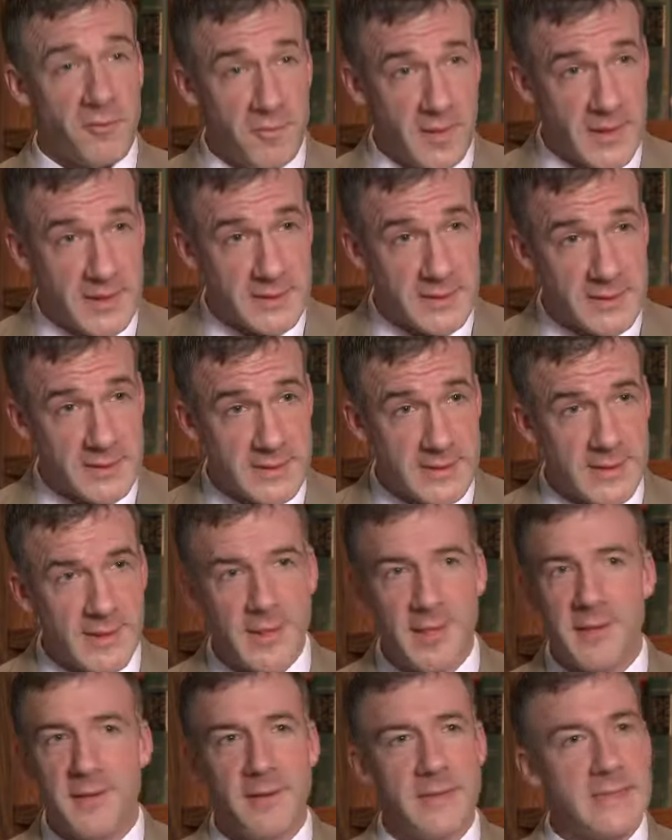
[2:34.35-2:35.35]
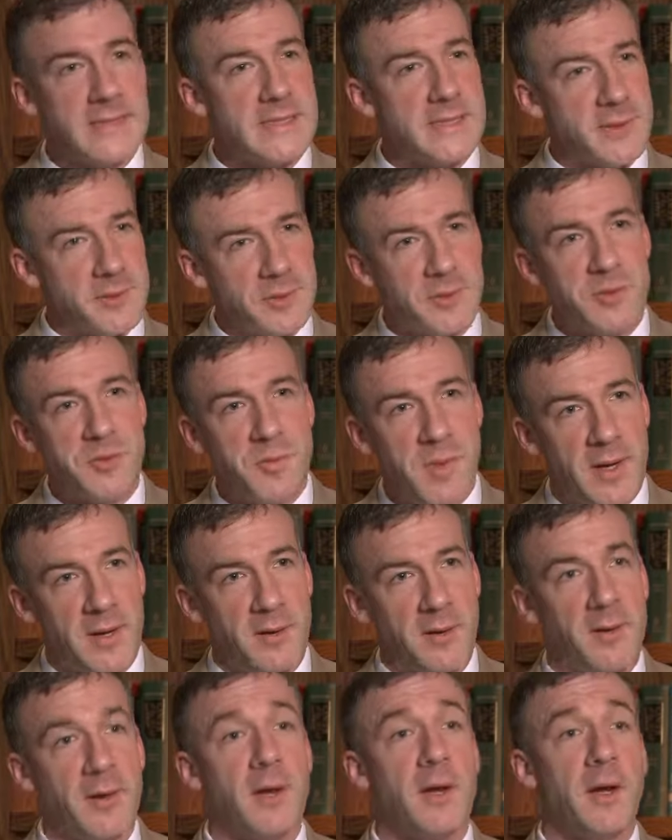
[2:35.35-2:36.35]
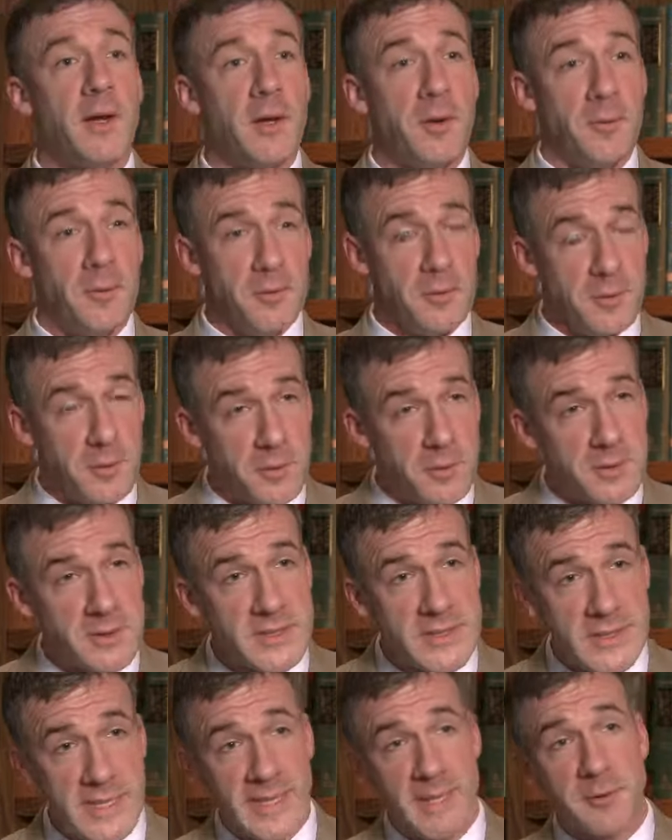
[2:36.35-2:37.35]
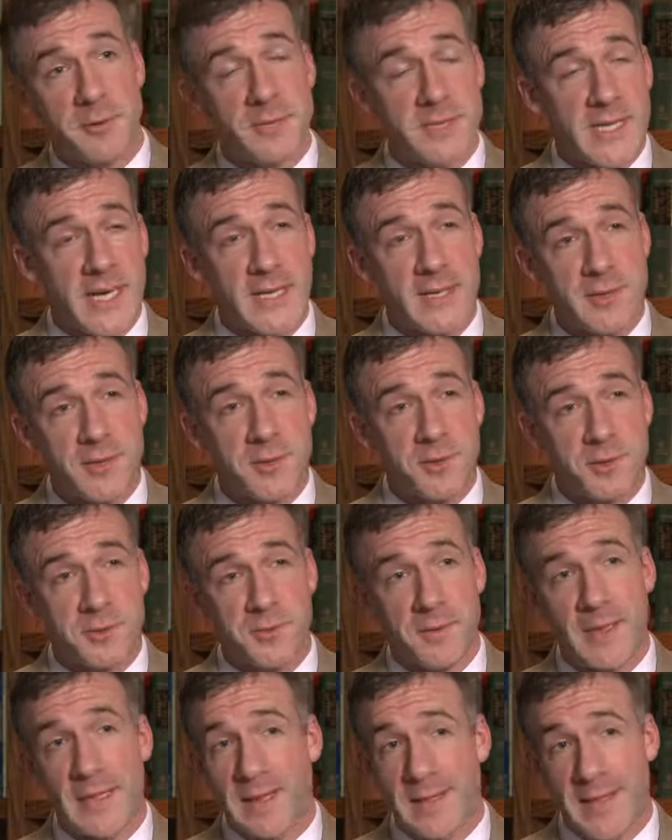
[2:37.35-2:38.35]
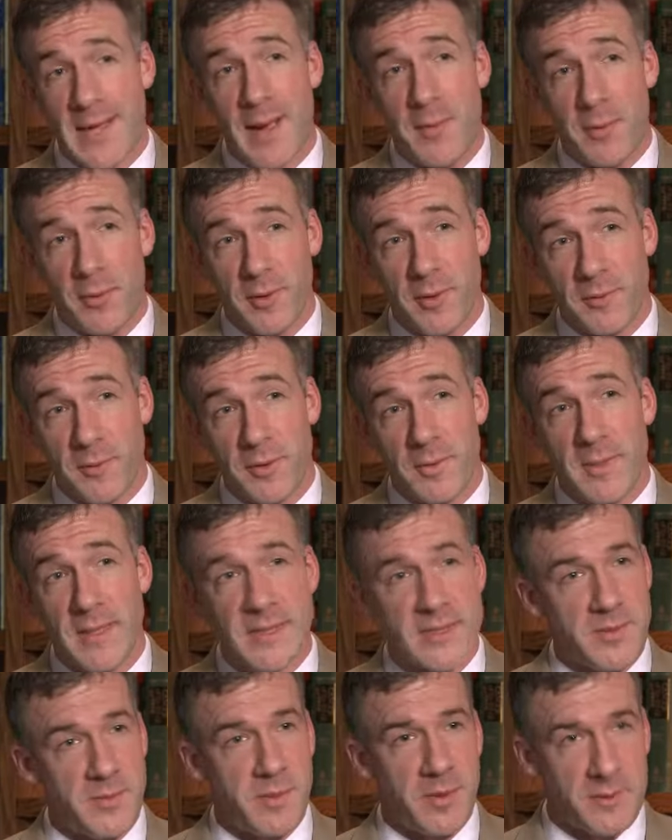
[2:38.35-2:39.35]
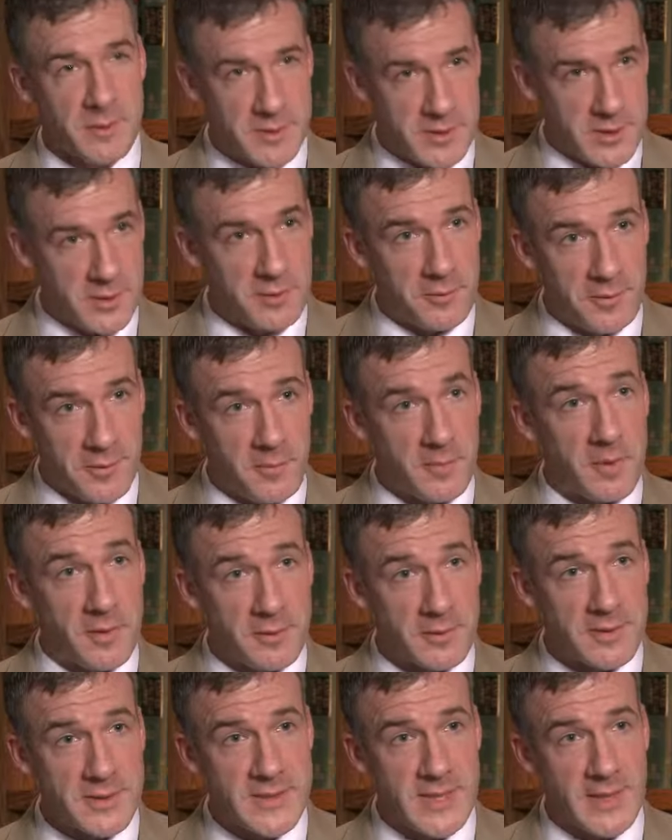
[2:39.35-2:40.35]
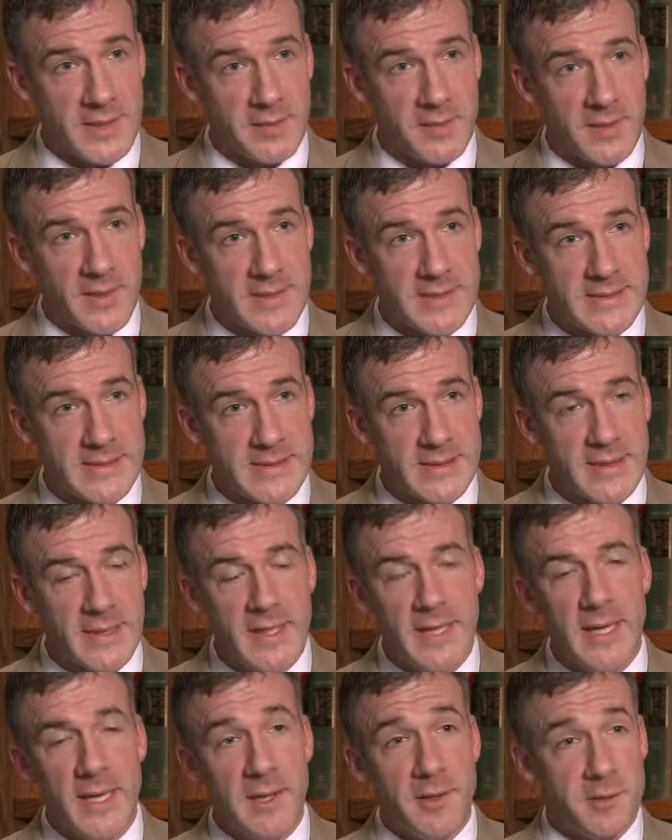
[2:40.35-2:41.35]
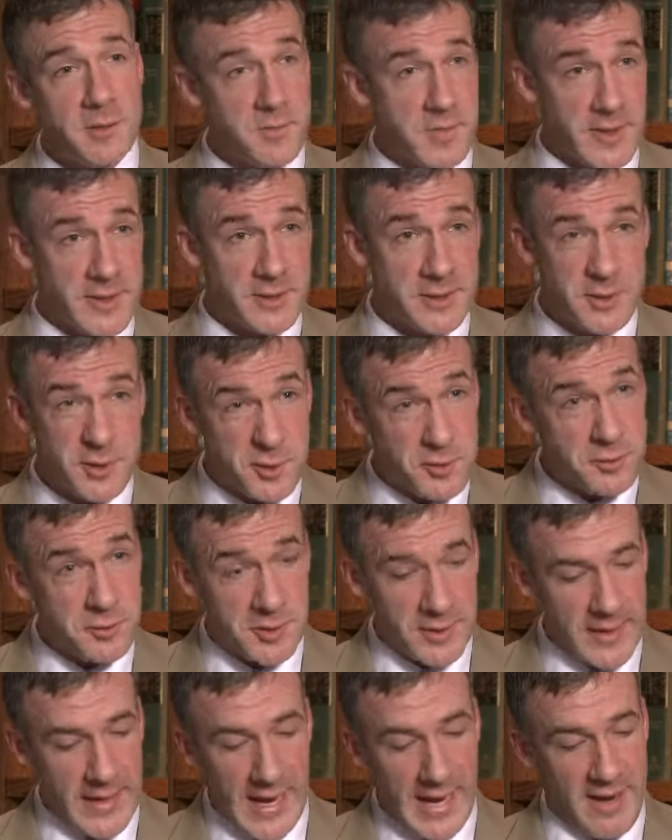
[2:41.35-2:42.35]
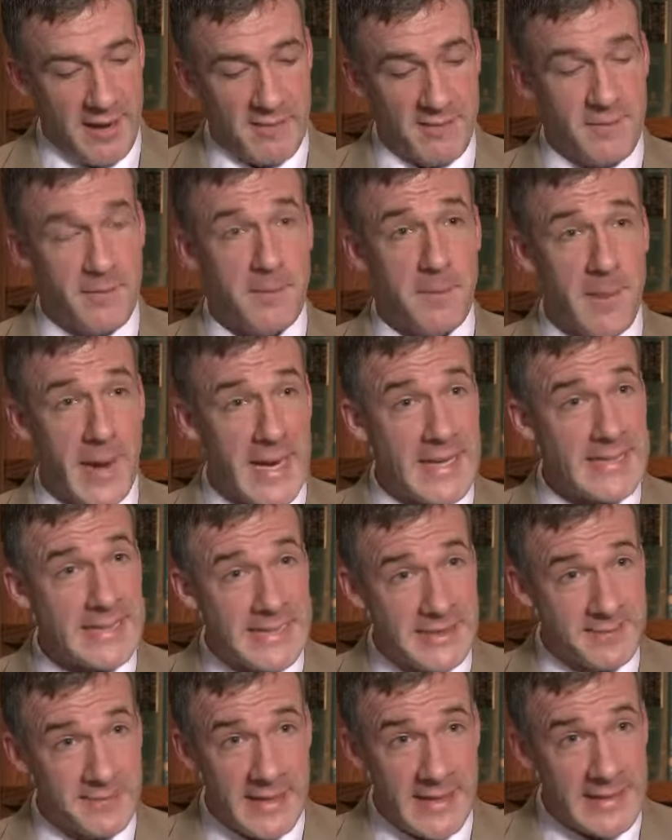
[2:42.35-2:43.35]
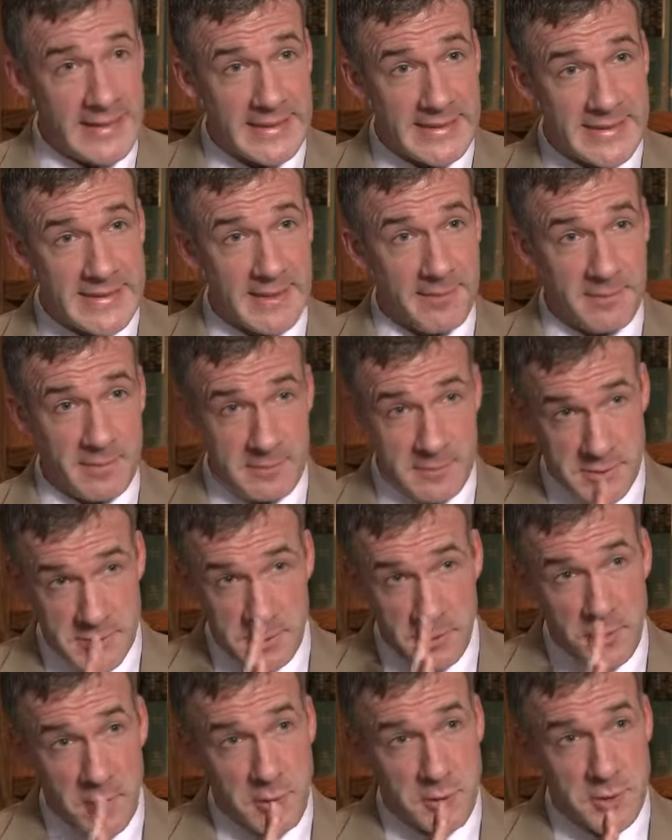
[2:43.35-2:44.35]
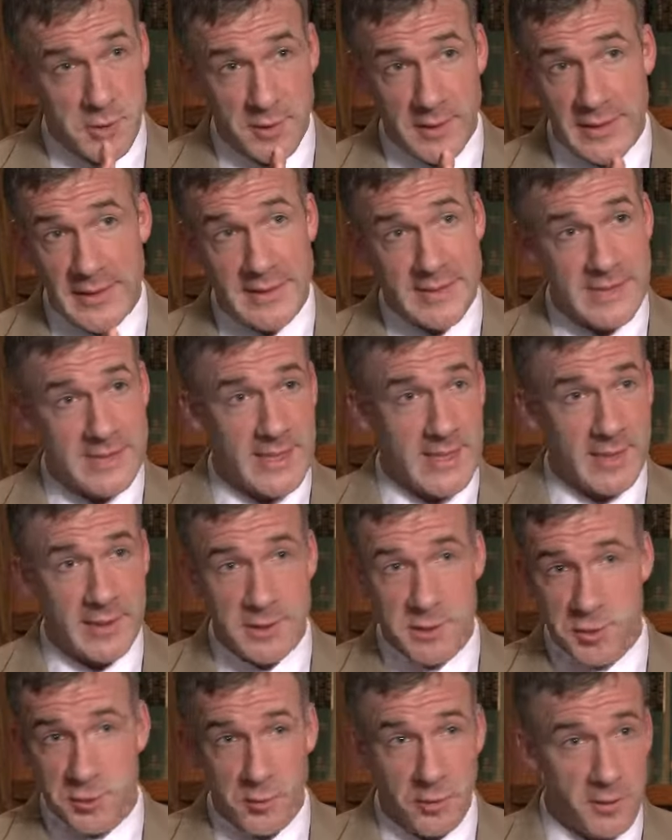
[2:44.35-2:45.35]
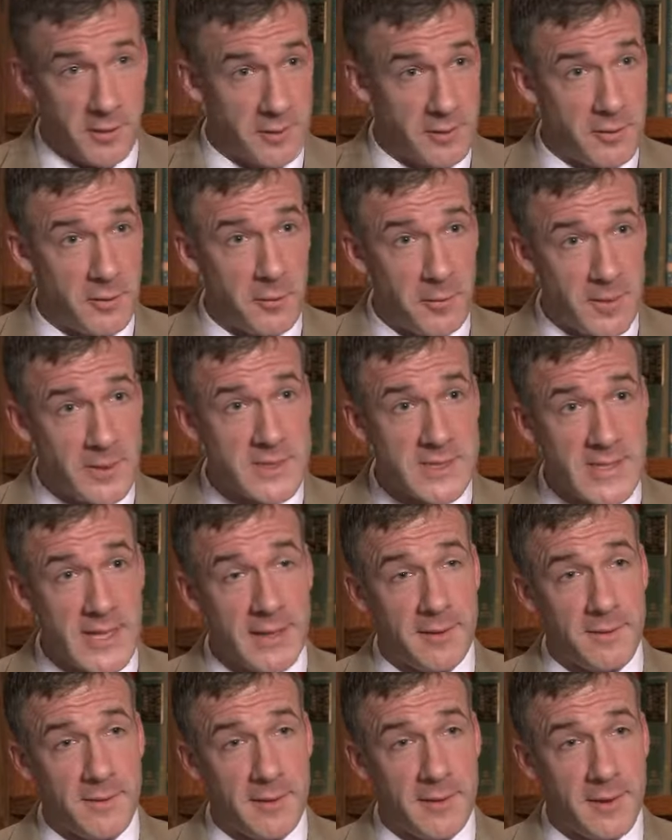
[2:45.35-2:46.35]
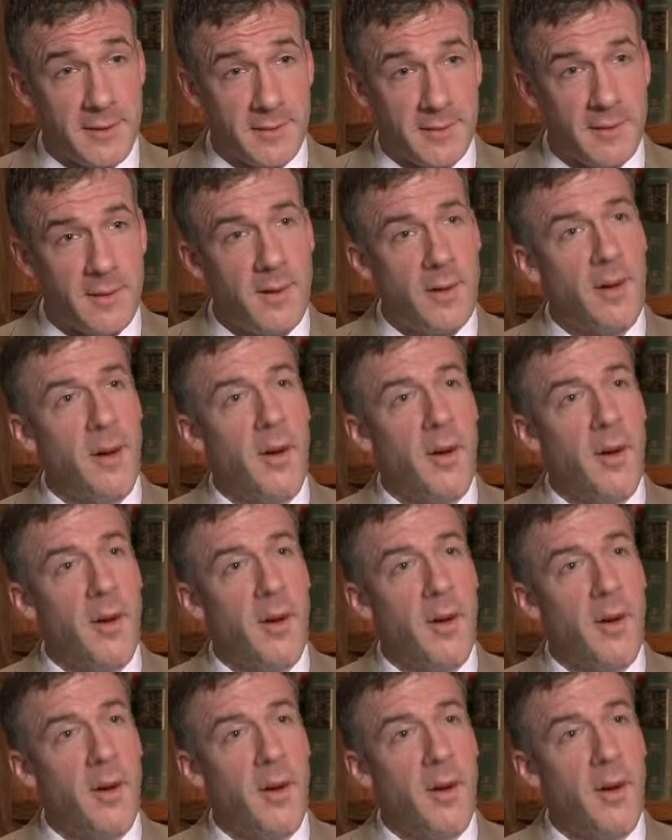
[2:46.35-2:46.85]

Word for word: of patients that still do better going to do a standard sinus surgery in the operating room as opposed to doing a balloon sinuplasty. Those patients usually have bad deviated septums. Their nose on the inside is crooked to one side or another.